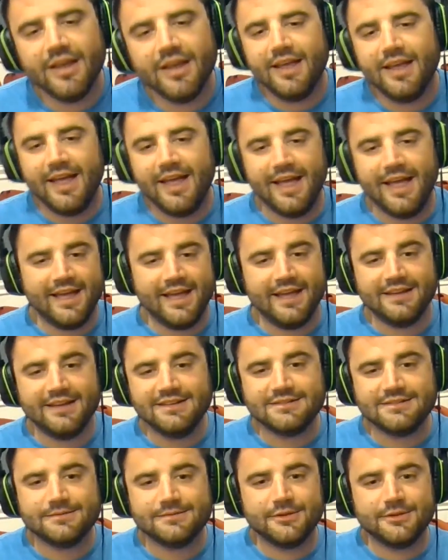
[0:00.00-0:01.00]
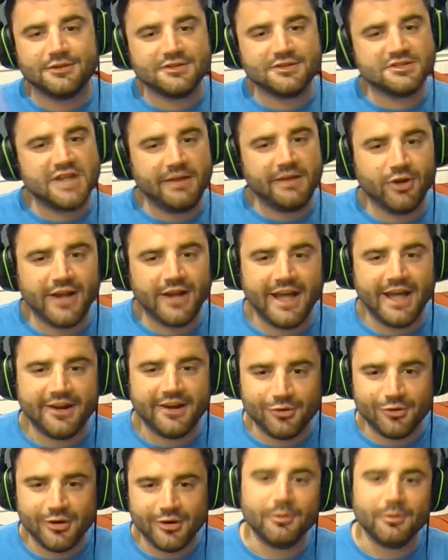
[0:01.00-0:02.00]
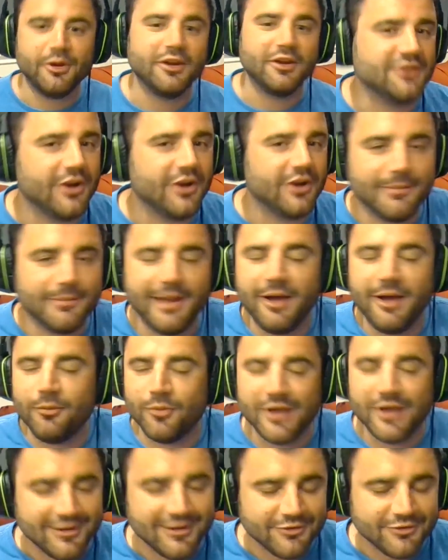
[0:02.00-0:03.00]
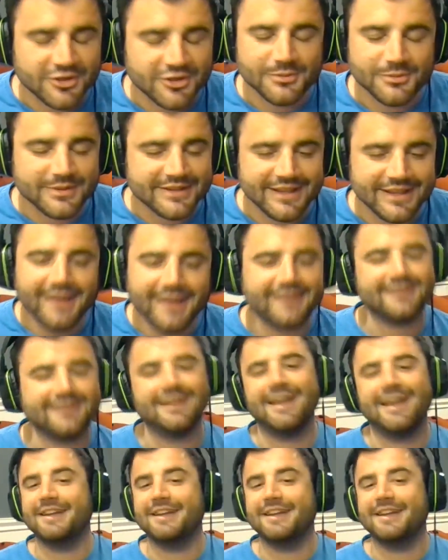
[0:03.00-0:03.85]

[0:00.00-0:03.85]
And there's a general category where you can talk about whatever you would like. And